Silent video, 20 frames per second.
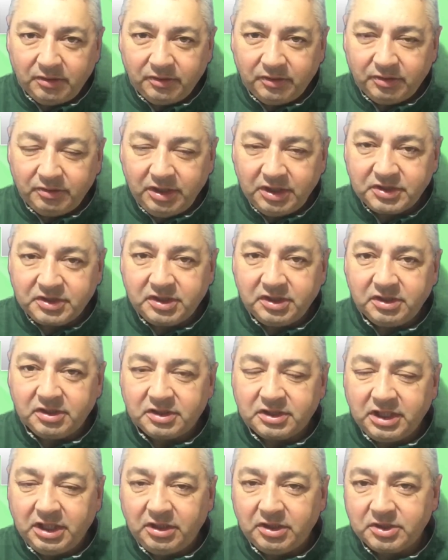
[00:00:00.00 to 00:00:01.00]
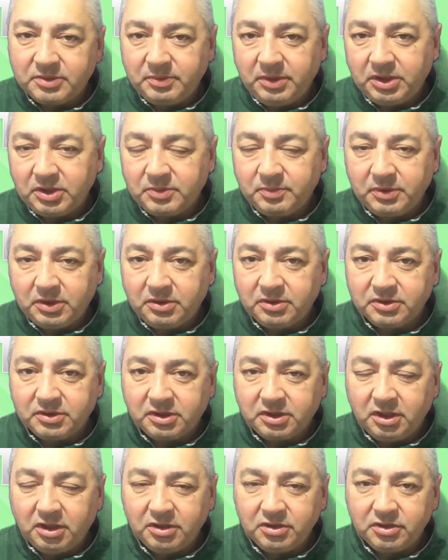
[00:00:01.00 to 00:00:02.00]
The race didn't tell us much because of
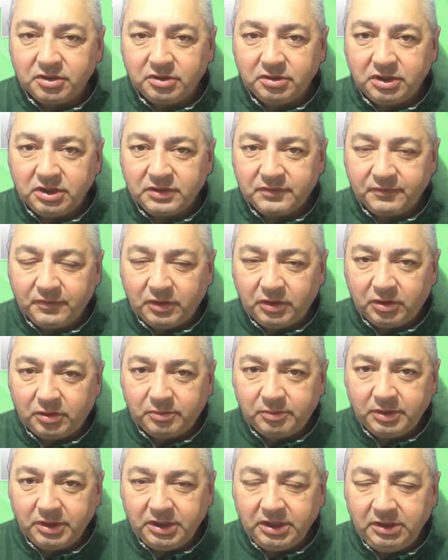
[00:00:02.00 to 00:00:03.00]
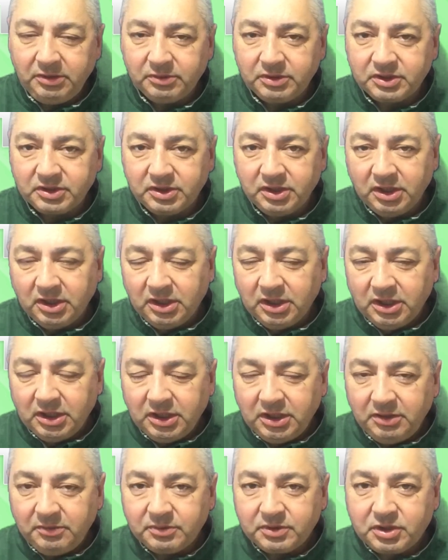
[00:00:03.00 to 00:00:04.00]
Grand Jury's fall, but he was
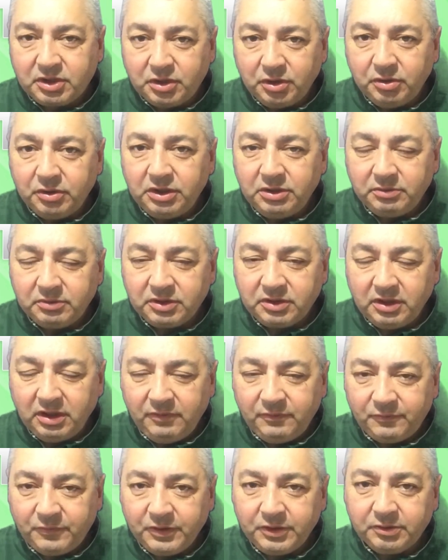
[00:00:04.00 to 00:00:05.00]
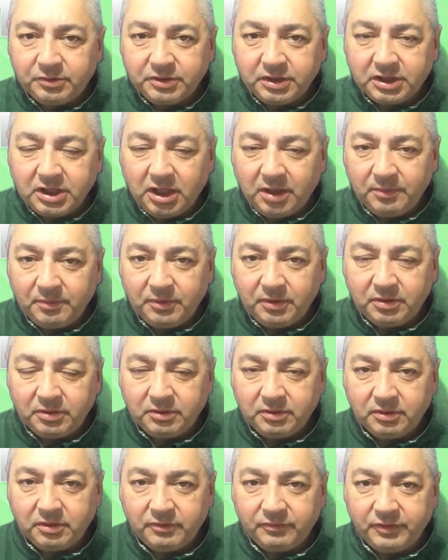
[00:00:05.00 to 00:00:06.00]
good. He fiddled a couple of
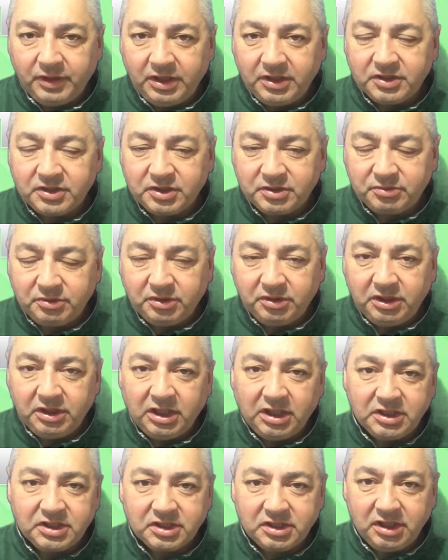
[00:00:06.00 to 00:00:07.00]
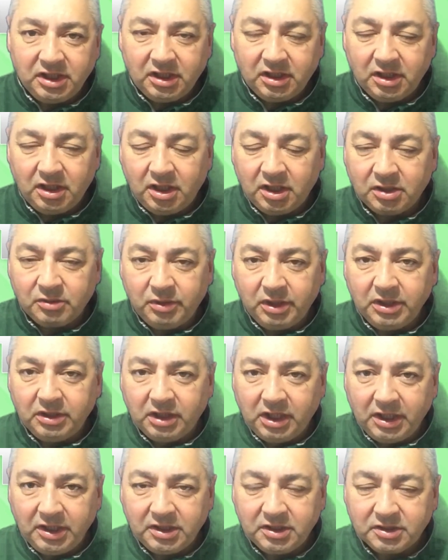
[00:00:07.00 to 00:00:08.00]
fences really nicely. I quite
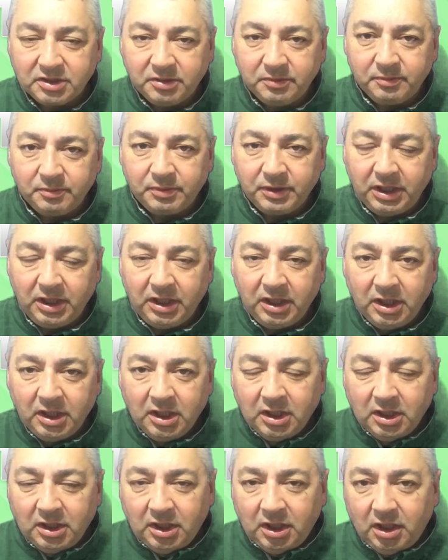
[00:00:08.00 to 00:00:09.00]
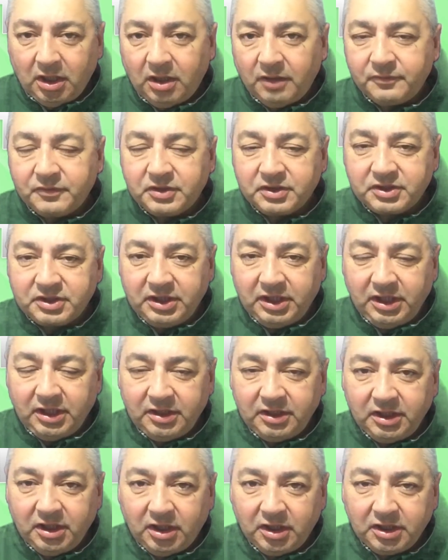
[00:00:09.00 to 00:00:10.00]
liked him, but I have to say, in
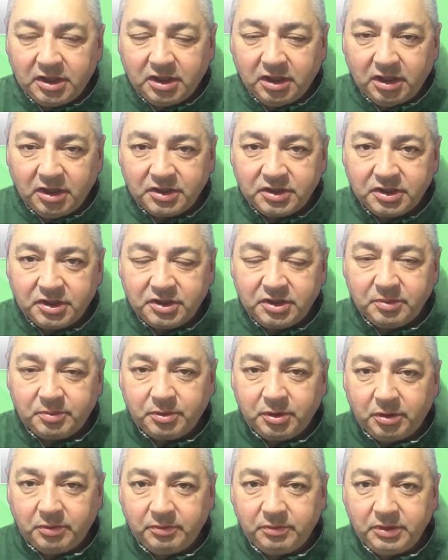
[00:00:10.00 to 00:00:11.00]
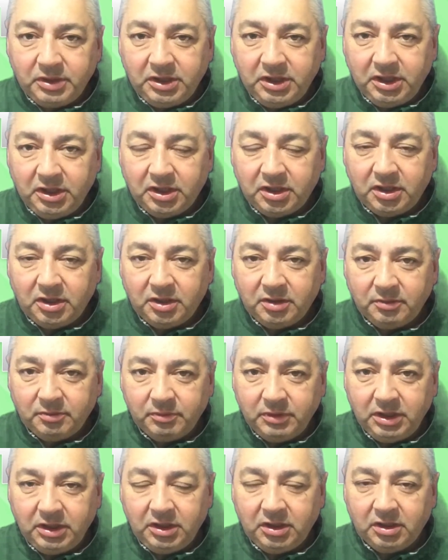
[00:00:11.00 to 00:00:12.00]
the eye catchers, you'll probably hear
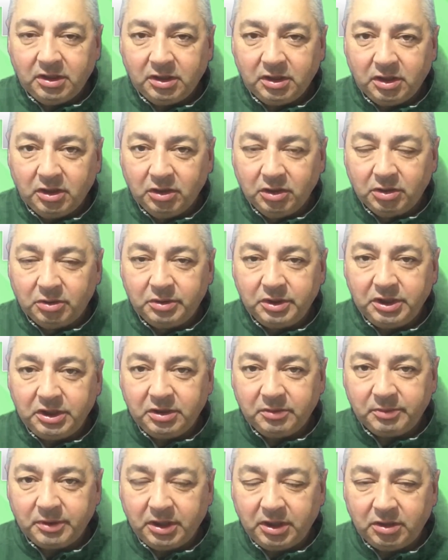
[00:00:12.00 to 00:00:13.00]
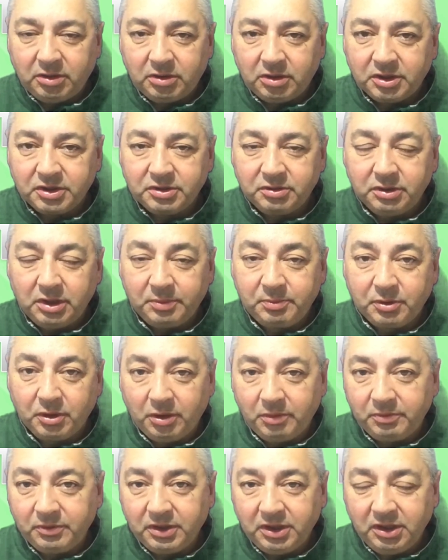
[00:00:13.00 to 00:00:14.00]
me glowing about a horse who I
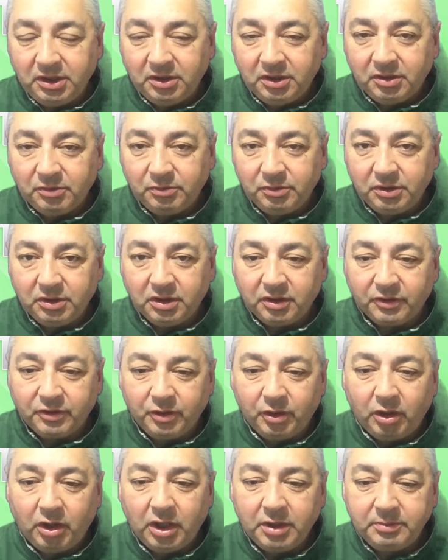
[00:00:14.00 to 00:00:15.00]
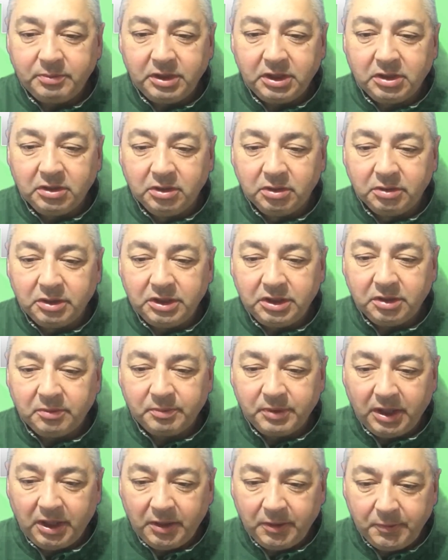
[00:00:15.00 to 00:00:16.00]
probably wouldn't have thought I'd be glowing
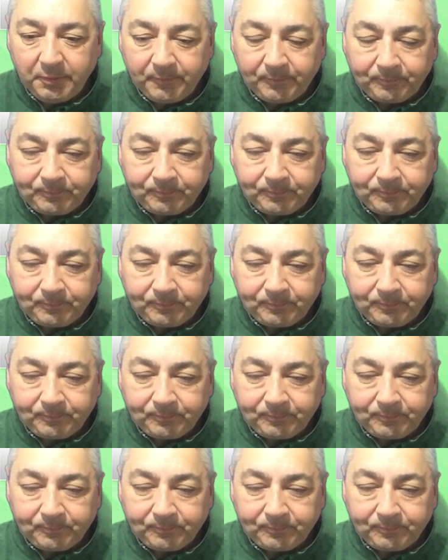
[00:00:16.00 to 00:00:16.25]
about.